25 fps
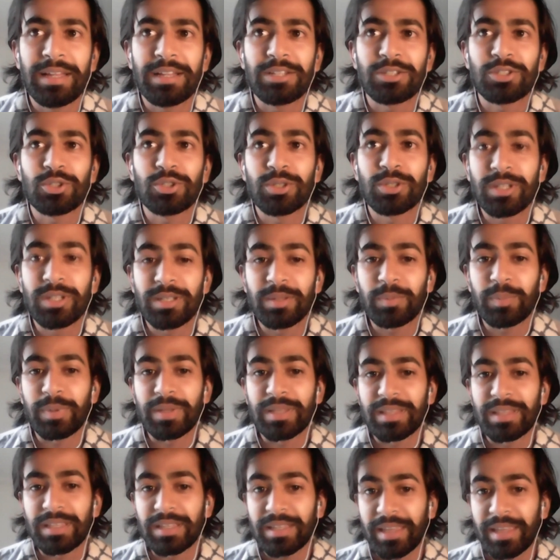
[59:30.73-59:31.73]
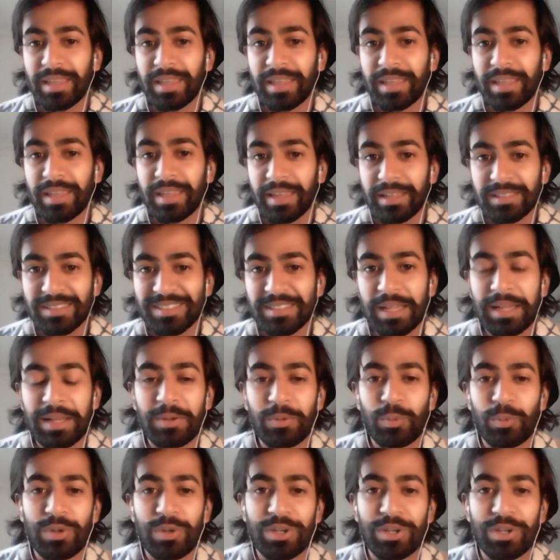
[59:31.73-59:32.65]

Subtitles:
shouldn't be the case.